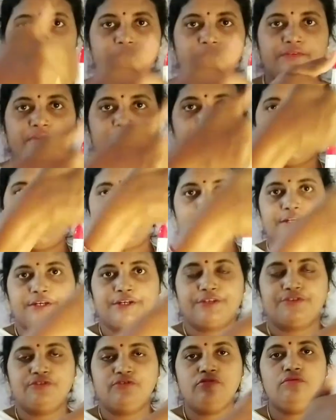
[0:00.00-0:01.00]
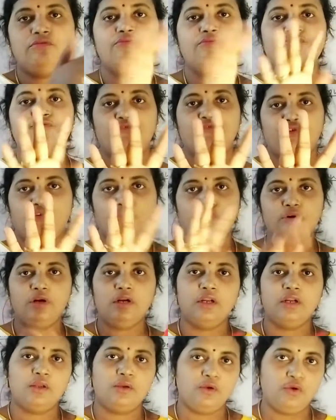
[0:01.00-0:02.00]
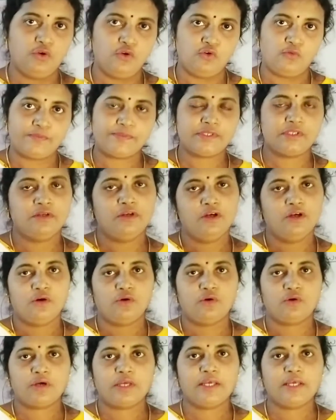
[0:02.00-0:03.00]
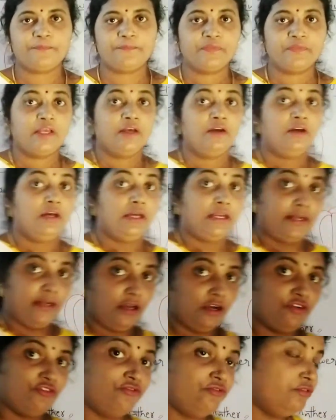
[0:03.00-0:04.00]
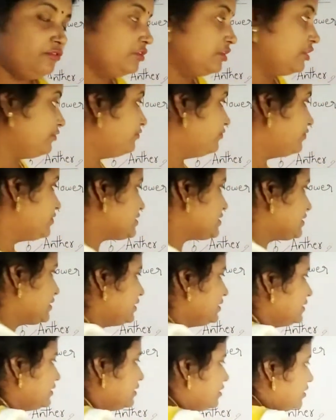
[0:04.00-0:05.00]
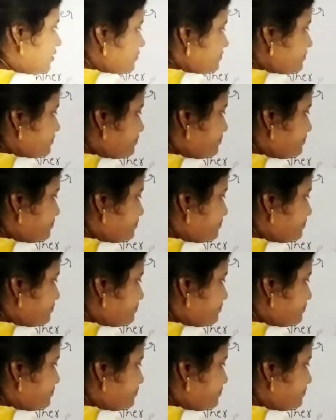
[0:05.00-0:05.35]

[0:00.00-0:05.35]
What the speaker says: divided into four lobes. Okay. Now if we see the